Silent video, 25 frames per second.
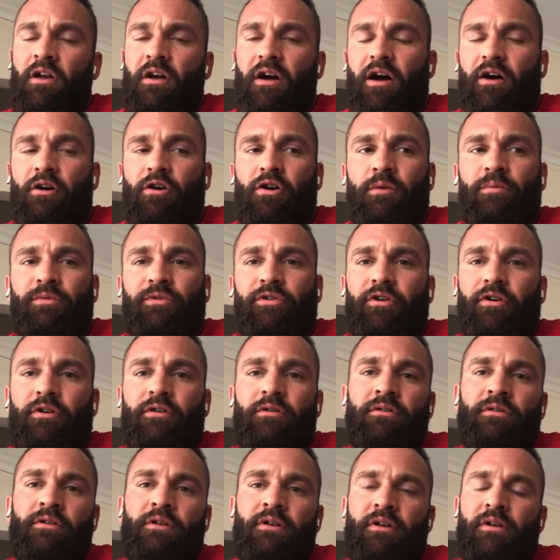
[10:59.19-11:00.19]
I hope
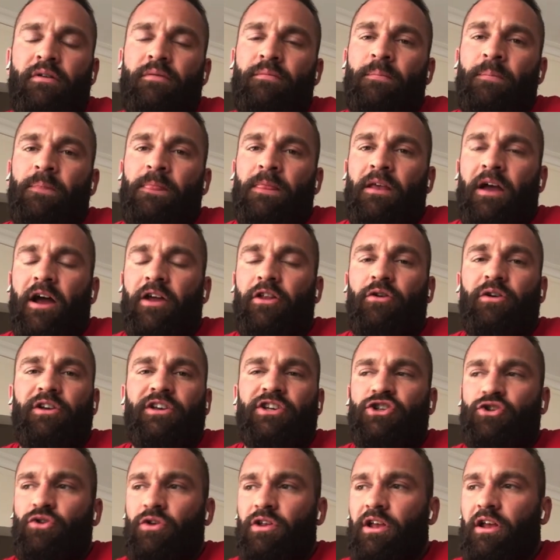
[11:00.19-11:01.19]
so. Yeah. I know
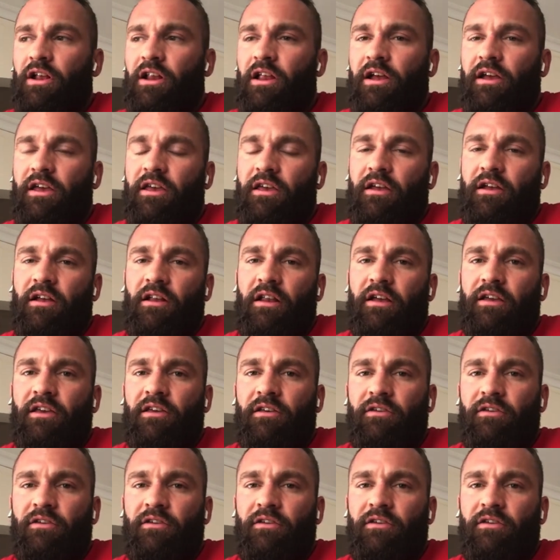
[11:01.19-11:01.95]
he's training like he, like